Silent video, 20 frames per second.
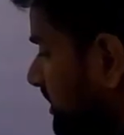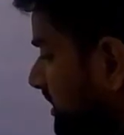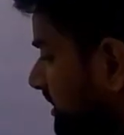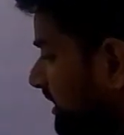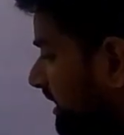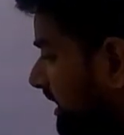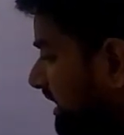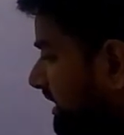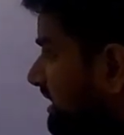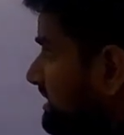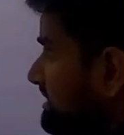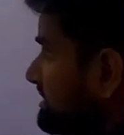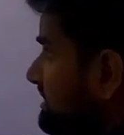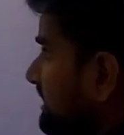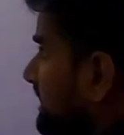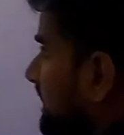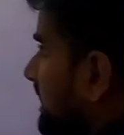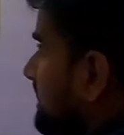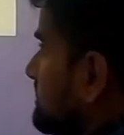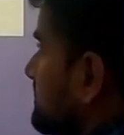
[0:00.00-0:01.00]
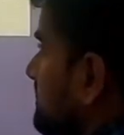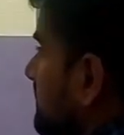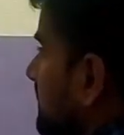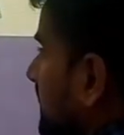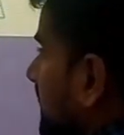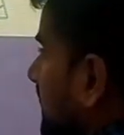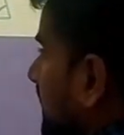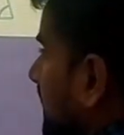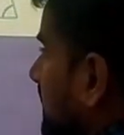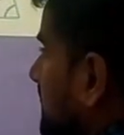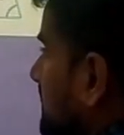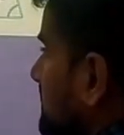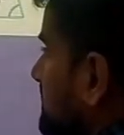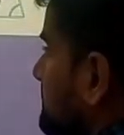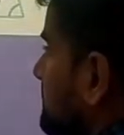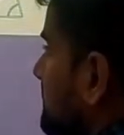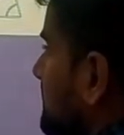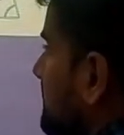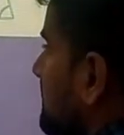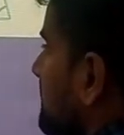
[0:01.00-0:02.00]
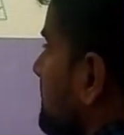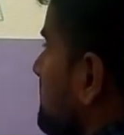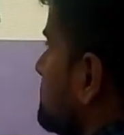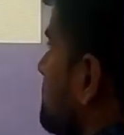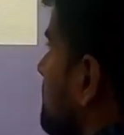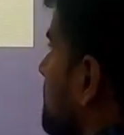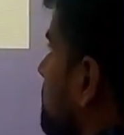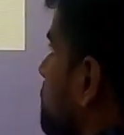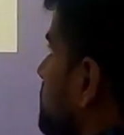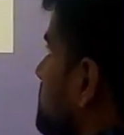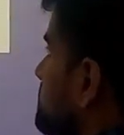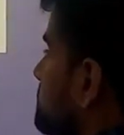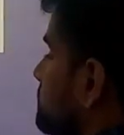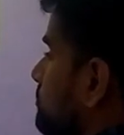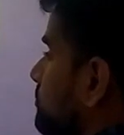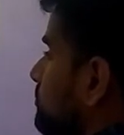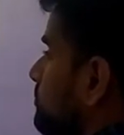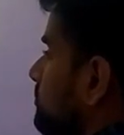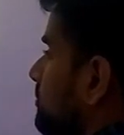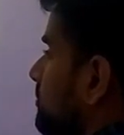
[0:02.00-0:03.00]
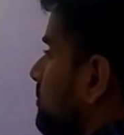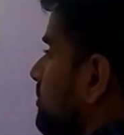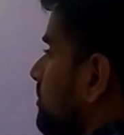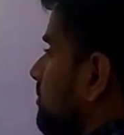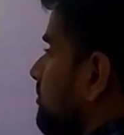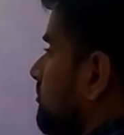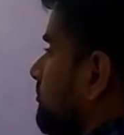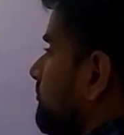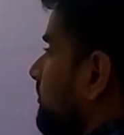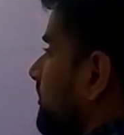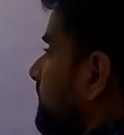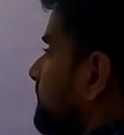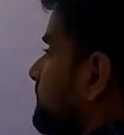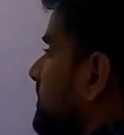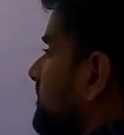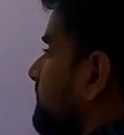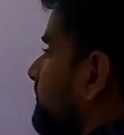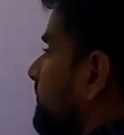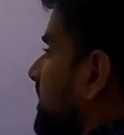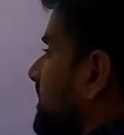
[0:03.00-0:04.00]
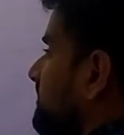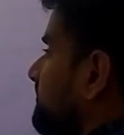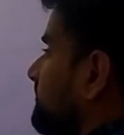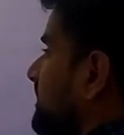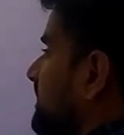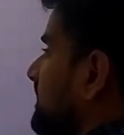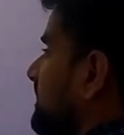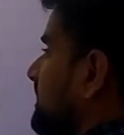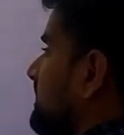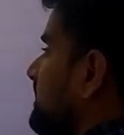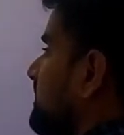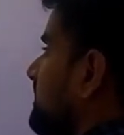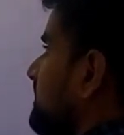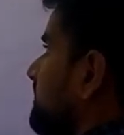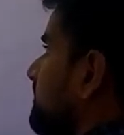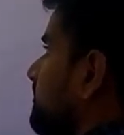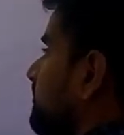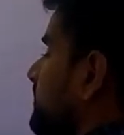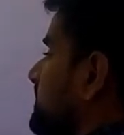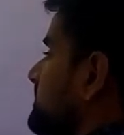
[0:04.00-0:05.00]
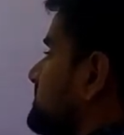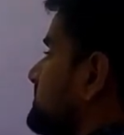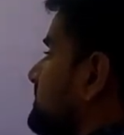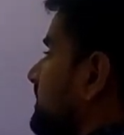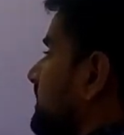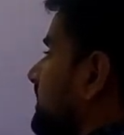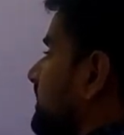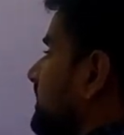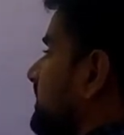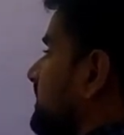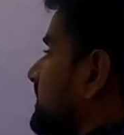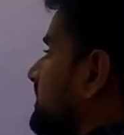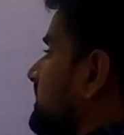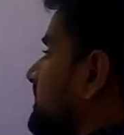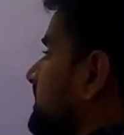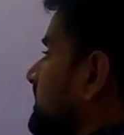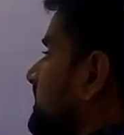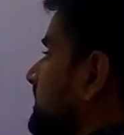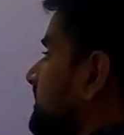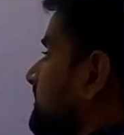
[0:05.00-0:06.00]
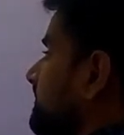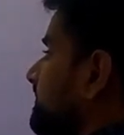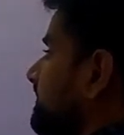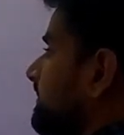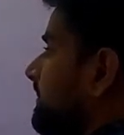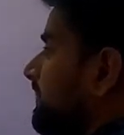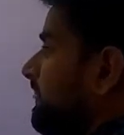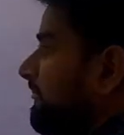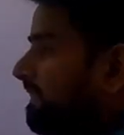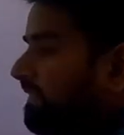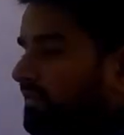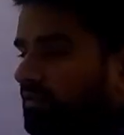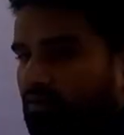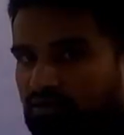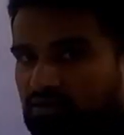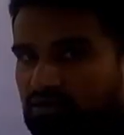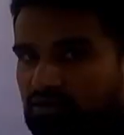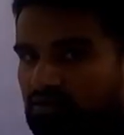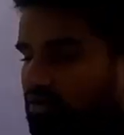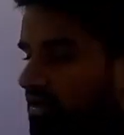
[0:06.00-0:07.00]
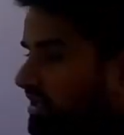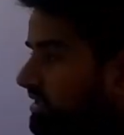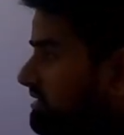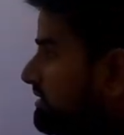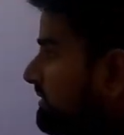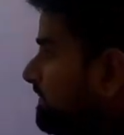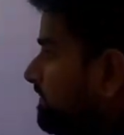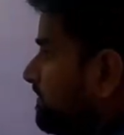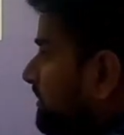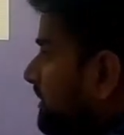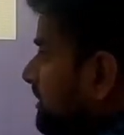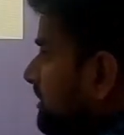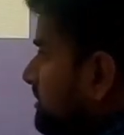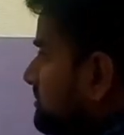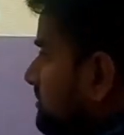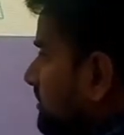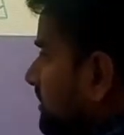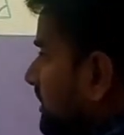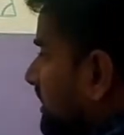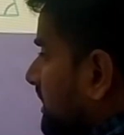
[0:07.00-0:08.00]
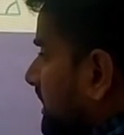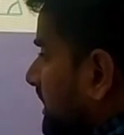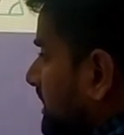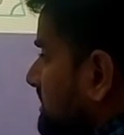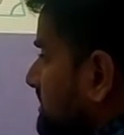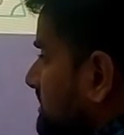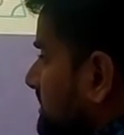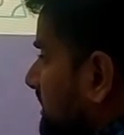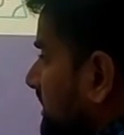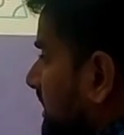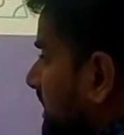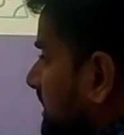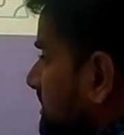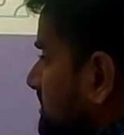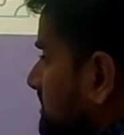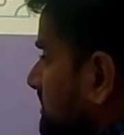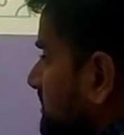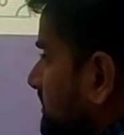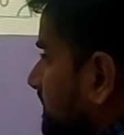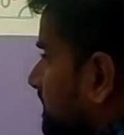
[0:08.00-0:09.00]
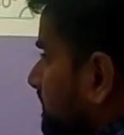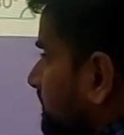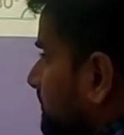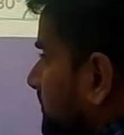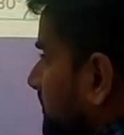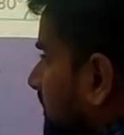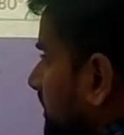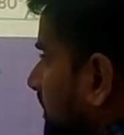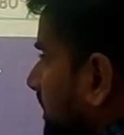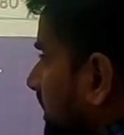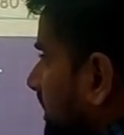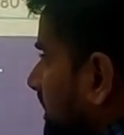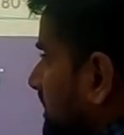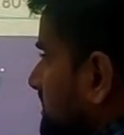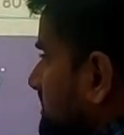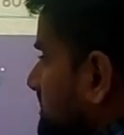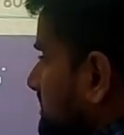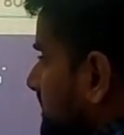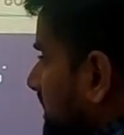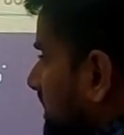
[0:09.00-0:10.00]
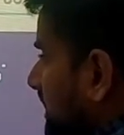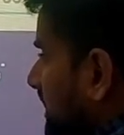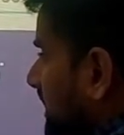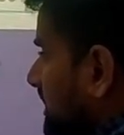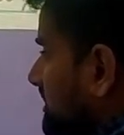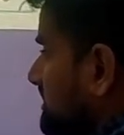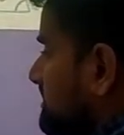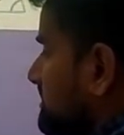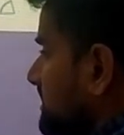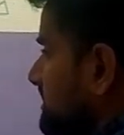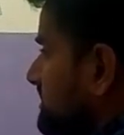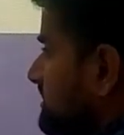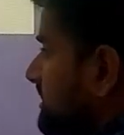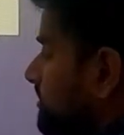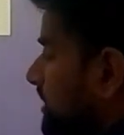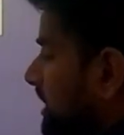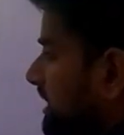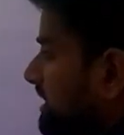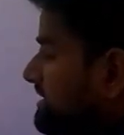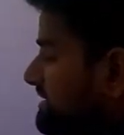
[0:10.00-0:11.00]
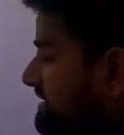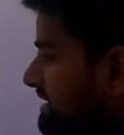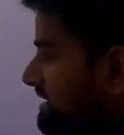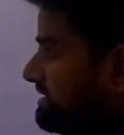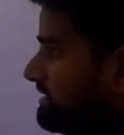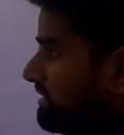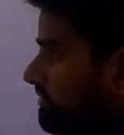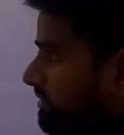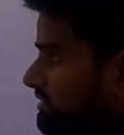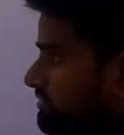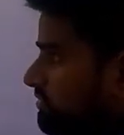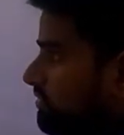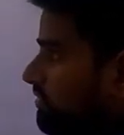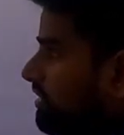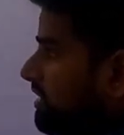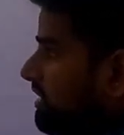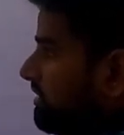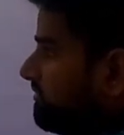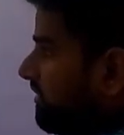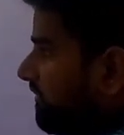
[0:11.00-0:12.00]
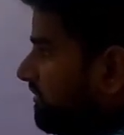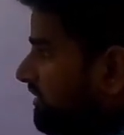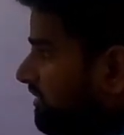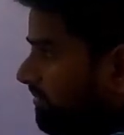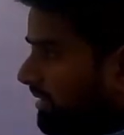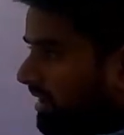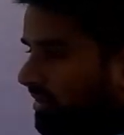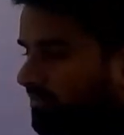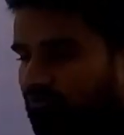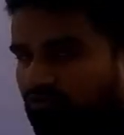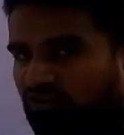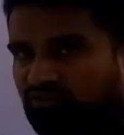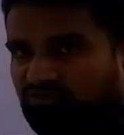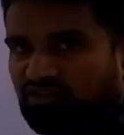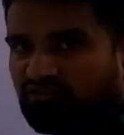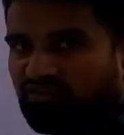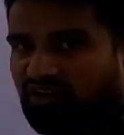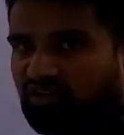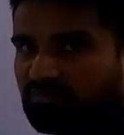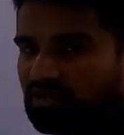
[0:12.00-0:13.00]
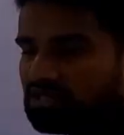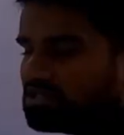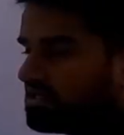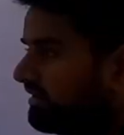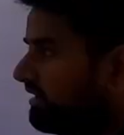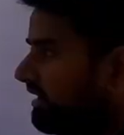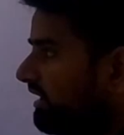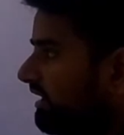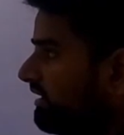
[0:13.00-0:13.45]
here I can say that angle C is equals to 55 degree plus 80 degree. All right. So here I can say that angle C is equals to 55 plus